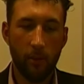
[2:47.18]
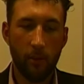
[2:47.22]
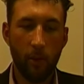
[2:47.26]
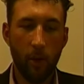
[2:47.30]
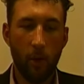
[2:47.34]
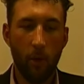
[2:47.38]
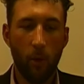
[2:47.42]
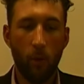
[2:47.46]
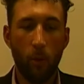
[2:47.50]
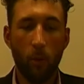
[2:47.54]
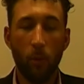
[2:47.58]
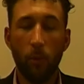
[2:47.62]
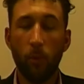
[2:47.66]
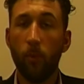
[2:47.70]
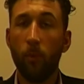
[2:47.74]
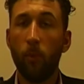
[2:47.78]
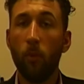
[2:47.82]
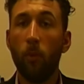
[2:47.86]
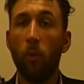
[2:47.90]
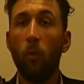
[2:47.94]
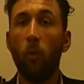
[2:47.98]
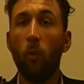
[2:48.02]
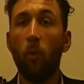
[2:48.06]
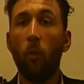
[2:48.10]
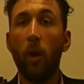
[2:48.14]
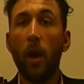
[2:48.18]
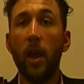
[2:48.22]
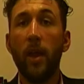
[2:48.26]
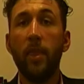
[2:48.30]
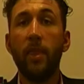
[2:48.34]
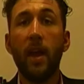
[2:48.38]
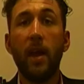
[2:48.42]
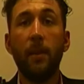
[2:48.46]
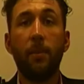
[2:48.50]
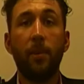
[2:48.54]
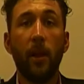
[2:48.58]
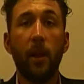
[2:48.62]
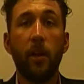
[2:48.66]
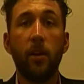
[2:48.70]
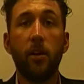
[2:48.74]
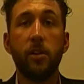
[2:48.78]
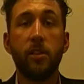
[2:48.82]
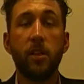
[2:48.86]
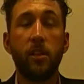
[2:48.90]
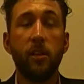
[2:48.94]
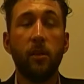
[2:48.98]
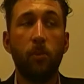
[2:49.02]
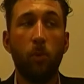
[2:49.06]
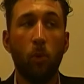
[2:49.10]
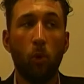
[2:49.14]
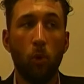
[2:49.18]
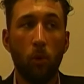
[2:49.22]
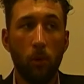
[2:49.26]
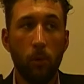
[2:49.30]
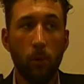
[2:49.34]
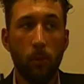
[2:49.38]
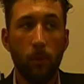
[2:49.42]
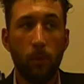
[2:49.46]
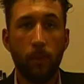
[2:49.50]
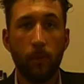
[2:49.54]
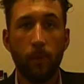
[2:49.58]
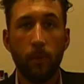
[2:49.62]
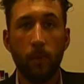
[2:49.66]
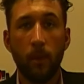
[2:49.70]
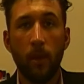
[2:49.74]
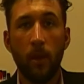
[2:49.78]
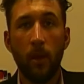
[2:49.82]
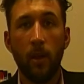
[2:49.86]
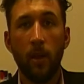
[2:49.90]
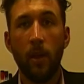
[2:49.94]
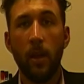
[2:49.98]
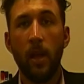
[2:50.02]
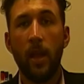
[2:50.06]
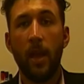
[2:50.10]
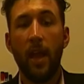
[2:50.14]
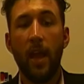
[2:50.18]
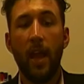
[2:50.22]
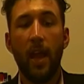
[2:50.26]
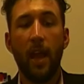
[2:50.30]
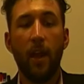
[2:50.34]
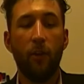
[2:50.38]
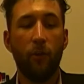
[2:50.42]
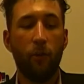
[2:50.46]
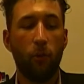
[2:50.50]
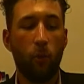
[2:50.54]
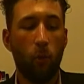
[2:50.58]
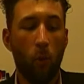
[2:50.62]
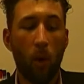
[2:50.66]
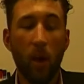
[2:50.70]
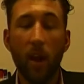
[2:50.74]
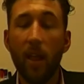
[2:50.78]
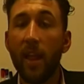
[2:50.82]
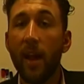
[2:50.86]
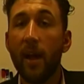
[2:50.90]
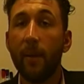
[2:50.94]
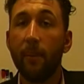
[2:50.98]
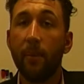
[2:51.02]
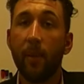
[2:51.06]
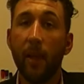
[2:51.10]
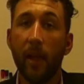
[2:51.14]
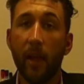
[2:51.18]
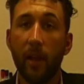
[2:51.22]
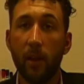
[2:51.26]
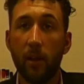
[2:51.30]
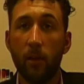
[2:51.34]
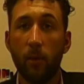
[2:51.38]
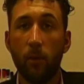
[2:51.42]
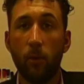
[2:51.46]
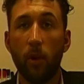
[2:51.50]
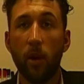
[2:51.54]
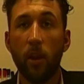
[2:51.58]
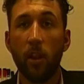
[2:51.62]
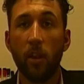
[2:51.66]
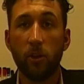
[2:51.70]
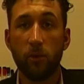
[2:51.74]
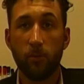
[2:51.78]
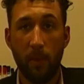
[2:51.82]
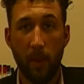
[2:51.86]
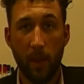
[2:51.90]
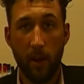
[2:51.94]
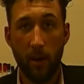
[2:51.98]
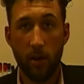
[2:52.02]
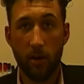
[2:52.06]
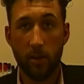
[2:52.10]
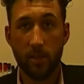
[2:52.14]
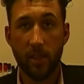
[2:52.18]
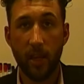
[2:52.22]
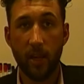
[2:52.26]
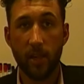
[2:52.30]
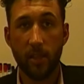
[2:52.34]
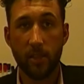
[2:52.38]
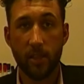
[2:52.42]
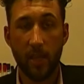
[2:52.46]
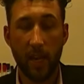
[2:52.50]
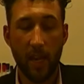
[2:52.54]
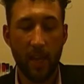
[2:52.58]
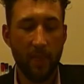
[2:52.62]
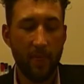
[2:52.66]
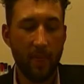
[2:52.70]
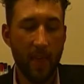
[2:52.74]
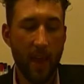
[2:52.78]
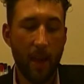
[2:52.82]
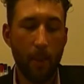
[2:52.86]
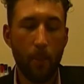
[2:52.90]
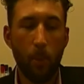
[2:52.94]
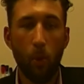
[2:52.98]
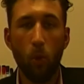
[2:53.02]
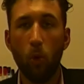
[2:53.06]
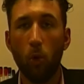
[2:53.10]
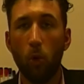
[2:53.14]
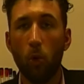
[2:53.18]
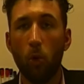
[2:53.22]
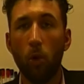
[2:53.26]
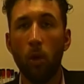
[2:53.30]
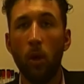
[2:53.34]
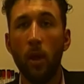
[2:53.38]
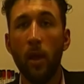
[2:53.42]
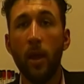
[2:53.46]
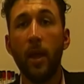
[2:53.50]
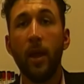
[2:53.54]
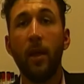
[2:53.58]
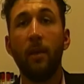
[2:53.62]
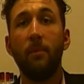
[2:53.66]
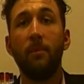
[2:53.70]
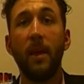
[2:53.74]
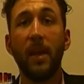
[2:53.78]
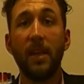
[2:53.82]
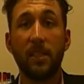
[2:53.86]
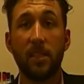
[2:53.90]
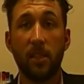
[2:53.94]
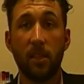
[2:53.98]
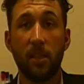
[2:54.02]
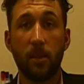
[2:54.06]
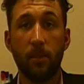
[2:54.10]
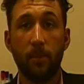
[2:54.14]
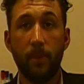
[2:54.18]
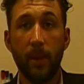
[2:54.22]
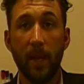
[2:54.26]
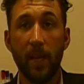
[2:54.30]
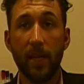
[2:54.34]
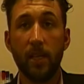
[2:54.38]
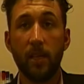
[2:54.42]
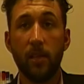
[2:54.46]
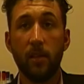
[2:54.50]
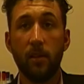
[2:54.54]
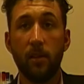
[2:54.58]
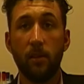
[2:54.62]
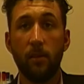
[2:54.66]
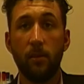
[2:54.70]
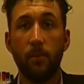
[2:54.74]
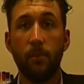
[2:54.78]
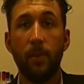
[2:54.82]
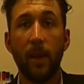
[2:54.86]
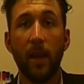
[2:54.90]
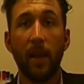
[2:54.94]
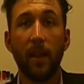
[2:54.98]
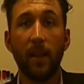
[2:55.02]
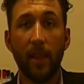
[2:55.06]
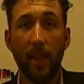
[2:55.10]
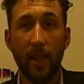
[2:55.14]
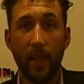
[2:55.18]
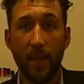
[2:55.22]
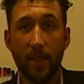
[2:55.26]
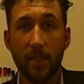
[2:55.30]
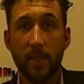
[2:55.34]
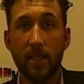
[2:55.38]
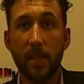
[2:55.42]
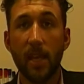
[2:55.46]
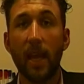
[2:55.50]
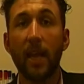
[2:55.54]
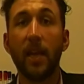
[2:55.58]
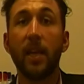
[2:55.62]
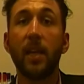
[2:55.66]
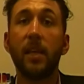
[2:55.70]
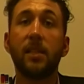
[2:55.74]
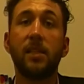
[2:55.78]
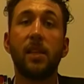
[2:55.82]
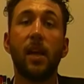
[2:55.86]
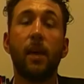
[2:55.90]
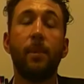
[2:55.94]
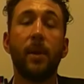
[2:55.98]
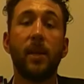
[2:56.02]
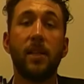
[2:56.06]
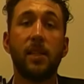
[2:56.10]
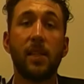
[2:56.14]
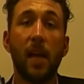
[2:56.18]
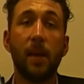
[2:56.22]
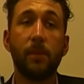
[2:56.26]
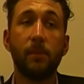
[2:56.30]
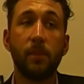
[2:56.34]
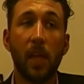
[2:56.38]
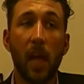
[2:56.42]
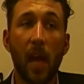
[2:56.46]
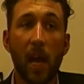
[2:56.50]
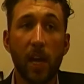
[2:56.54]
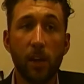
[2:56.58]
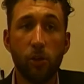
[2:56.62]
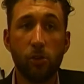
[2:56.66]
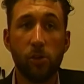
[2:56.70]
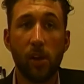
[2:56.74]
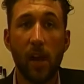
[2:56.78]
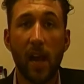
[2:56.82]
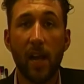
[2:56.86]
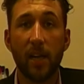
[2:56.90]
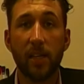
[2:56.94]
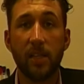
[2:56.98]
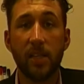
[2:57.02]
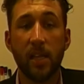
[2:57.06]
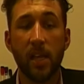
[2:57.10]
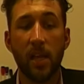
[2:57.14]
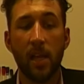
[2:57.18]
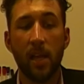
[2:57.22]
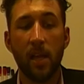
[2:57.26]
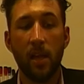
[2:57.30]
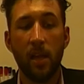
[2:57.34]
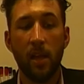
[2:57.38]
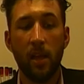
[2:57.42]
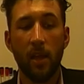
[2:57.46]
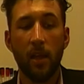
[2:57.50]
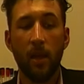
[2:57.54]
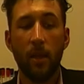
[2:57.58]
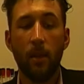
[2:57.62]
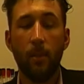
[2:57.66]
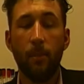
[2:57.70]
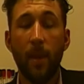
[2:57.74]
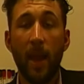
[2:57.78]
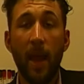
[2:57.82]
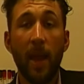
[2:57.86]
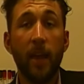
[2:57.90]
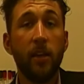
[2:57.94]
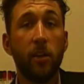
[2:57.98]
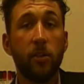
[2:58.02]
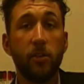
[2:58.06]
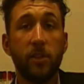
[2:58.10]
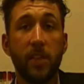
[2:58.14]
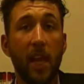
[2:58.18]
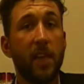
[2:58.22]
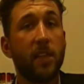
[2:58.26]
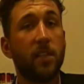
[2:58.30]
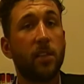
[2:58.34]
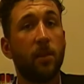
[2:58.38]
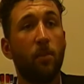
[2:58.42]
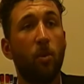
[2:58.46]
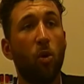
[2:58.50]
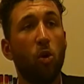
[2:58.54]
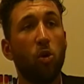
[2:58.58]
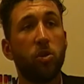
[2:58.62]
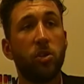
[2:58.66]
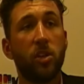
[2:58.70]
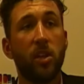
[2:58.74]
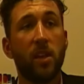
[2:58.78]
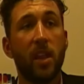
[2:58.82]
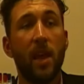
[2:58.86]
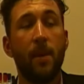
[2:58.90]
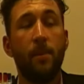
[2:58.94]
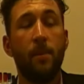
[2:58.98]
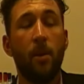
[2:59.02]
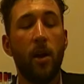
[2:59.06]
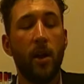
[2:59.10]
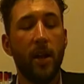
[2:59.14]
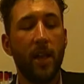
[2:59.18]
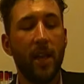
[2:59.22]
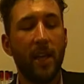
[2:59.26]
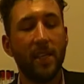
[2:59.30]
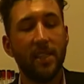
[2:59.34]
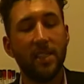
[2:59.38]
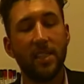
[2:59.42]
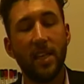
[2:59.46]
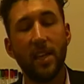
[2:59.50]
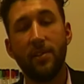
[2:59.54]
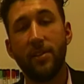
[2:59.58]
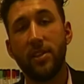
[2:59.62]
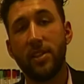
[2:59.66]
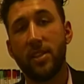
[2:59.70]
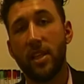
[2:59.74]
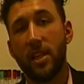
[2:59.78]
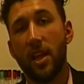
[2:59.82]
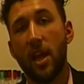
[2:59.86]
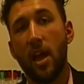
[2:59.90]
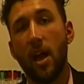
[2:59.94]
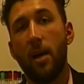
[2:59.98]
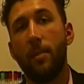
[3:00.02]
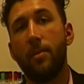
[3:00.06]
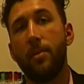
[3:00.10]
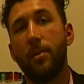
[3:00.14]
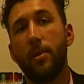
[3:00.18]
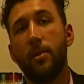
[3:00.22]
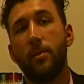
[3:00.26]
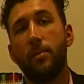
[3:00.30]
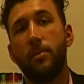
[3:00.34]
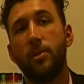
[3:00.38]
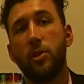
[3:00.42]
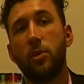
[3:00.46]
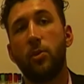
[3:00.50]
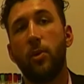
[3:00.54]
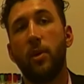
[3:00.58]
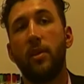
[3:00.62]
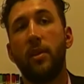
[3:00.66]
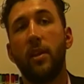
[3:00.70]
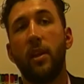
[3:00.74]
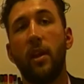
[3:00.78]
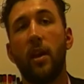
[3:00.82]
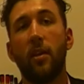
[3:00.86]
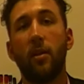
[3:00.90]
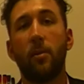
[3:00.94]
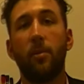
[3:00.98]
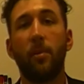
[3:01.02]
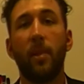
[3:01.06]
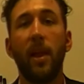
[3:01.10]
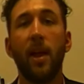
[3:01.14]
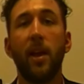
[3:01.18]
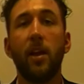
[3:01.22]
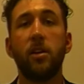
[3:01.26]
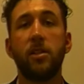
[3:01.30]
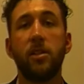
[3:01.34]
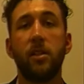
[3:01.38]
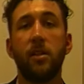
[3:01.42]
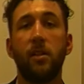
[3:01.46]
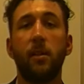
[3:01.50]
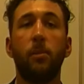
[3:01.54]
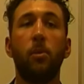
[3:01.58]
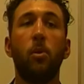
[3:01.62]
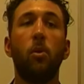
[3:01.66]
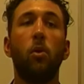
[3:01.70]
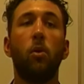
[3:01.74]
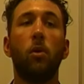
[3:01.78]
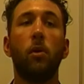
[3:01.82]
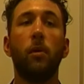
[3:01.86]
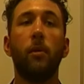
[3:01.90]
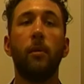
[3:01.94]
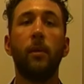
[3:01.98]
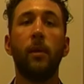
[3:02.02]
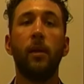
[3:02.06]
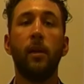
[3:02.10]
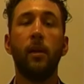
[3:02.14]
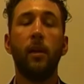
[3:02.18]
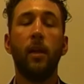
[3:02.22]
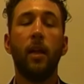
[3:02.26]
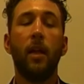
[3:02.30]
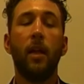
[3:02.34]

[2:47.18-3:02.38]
So when that player is in the pool, if one of those players that is in that pool makes the big leagues and gets that big time contract, Pando takes a portion of that money and divvies it up between the other players in the pool.